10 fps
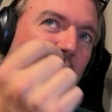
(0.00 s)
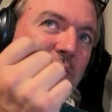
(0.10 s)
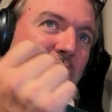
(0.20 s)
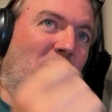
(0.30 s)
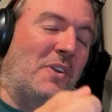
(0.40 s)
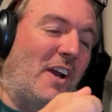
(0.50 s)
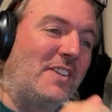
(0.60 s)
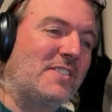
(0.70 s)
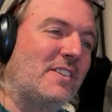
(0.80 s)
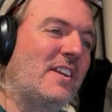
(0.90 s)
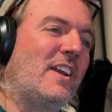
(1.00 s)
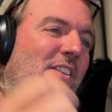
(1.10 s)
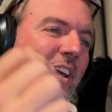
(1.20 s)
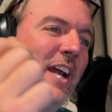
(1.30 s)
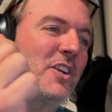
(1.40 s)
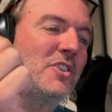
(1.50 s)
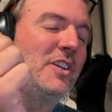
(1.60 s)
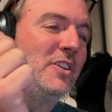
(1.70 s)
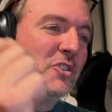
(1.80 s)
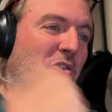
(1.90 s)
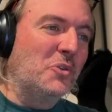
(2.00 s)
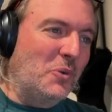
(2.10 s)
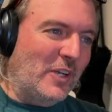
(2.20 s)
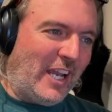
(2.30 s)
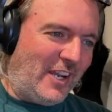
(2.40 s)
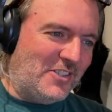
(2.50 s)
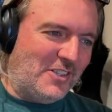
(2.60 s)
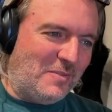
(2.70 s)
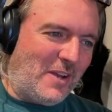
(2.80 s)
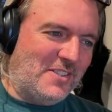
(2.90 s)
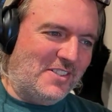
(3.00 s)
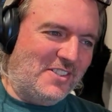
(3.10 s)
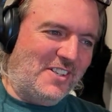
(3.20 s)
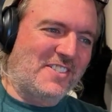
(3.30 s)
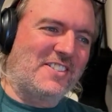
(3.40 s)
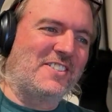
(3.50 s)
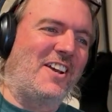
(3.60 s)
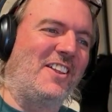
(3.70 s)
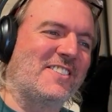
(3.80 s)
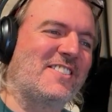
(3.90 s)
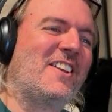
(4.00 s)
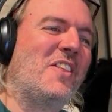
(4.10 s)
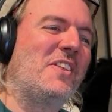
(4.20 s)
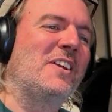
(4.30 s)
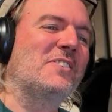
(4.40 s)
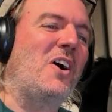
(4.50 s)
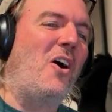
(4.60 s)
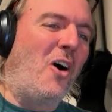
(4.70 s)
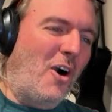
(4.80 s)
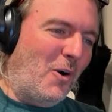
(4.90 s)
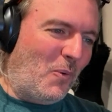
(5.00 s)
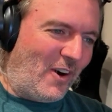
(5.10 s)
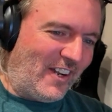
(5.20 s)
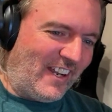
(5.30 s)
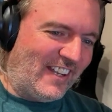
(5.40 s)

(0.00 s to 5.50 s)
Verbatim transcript: are so nice that actually do occasionally message us to tell us things are that's working, one